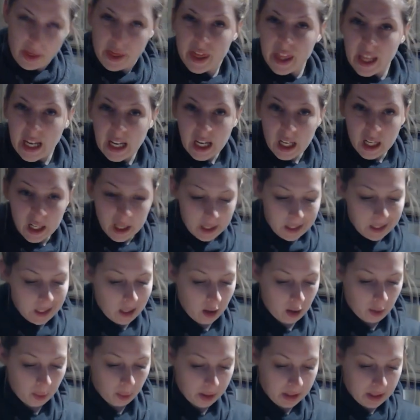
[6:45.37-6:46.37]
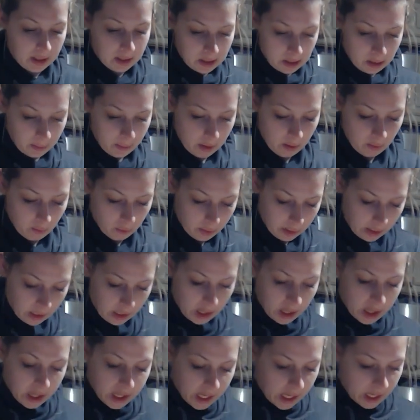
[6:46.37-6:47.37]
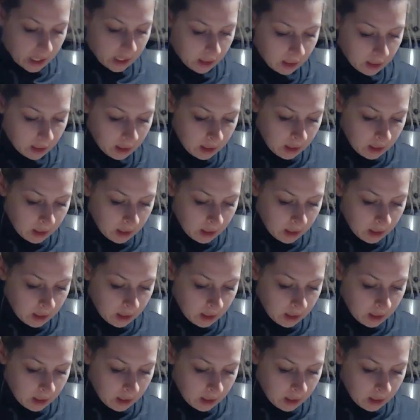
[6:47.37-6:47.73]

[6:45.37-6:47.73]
thick, the other place to be really thin.